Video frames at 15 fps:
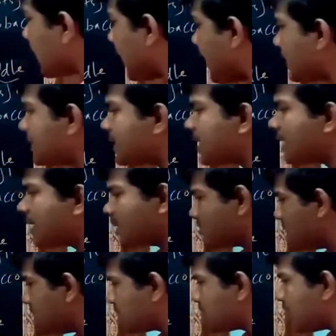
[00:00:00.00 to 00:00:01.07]

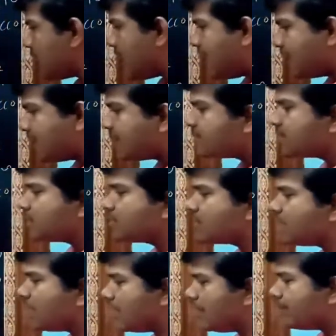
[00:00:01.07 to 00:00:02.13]
18th
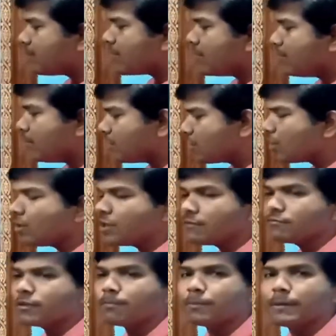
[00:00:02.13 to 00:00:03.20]
century, majority
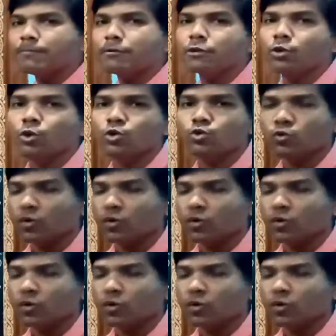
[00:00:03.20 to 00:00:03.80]
of the people, those who